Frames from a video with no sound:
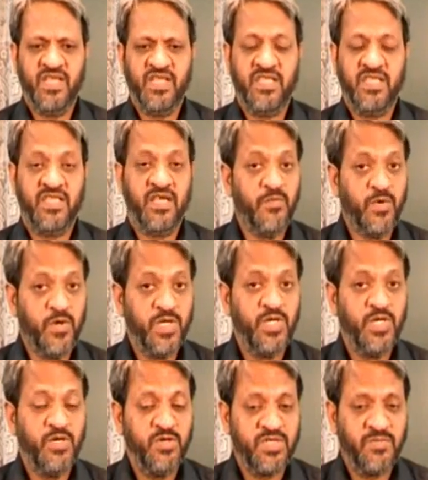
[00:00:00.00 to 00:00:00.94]
The more
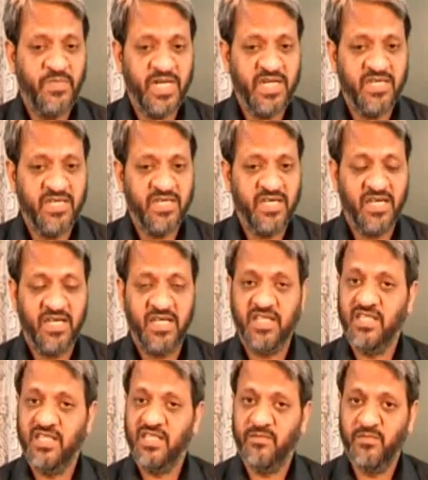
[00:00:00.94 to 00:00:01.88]
you spend,
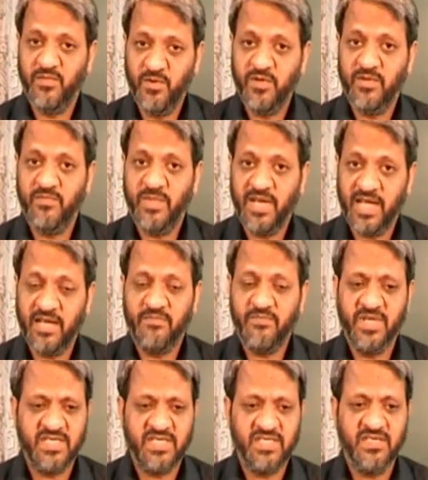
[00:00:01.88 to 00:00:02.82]
the more
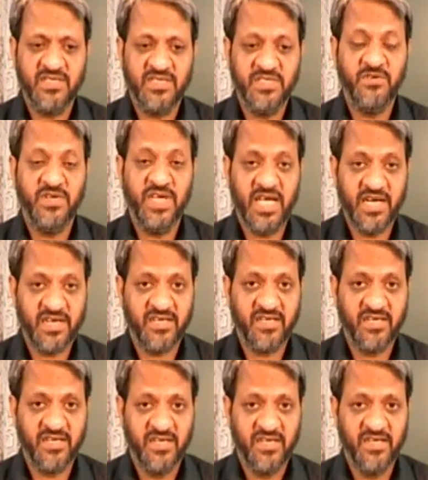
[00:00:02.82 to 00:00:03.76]
megapixels you get.
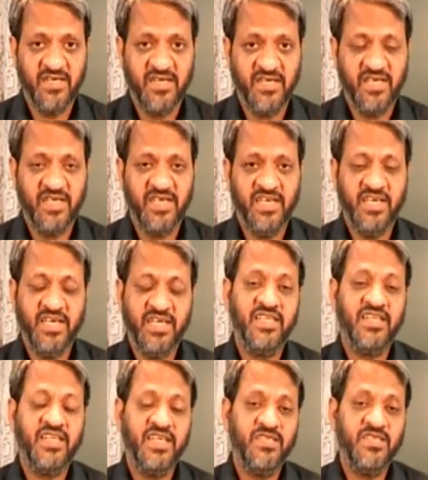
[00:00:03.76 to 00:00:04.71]
In
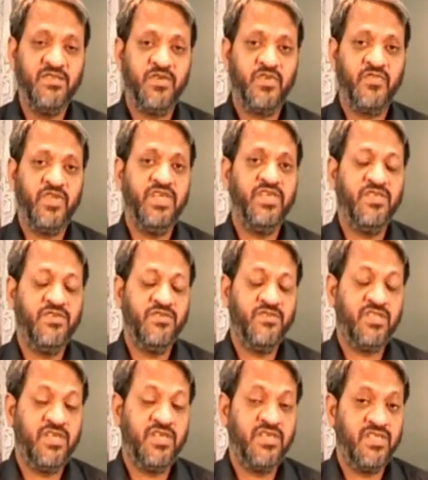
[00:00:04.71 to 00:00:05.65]
the range of 20 to
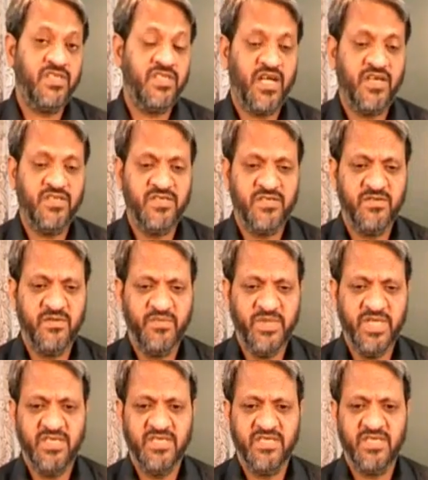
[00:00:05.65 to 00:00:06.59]
30,000
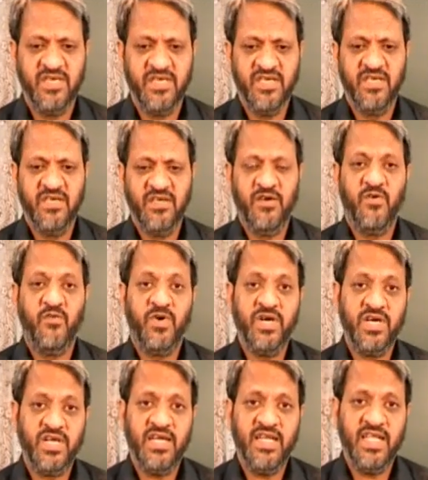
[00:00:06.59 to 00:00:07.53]
rupees,
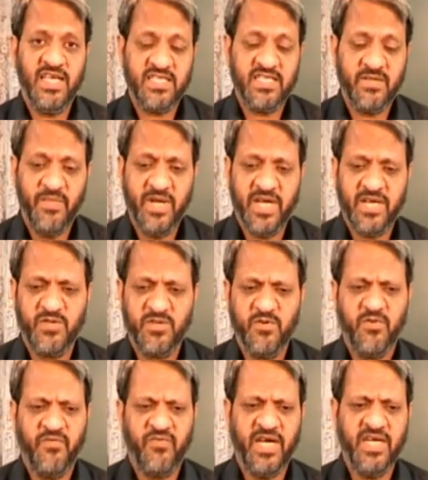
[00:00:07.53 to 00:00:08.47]
one can expect
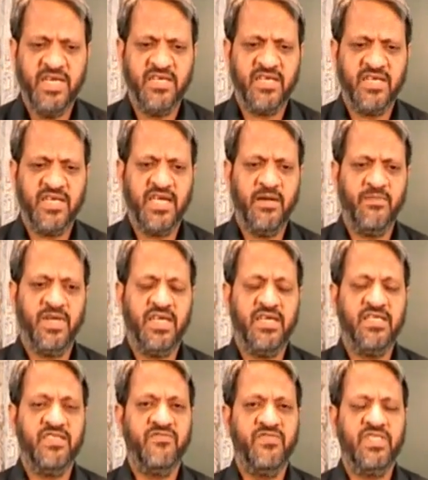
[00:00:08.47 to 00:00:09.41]
to find
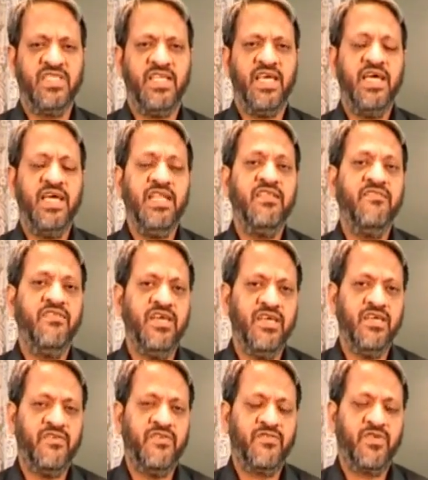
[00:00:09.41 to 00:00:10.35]
cameras with
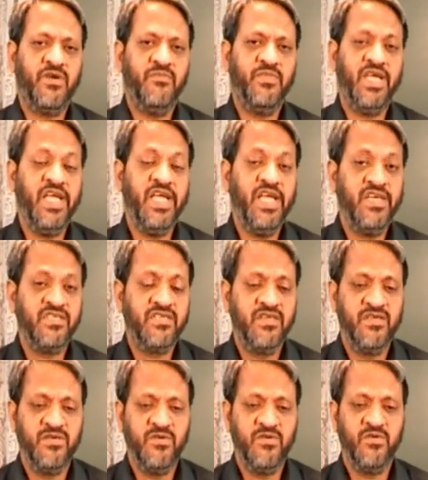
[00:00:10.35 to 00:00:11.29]
anywhere from 8
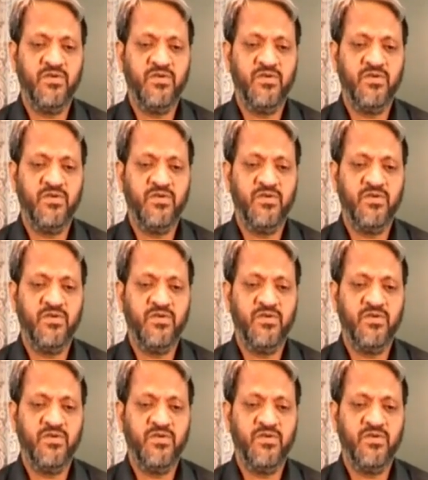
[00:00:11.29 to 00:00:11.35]
to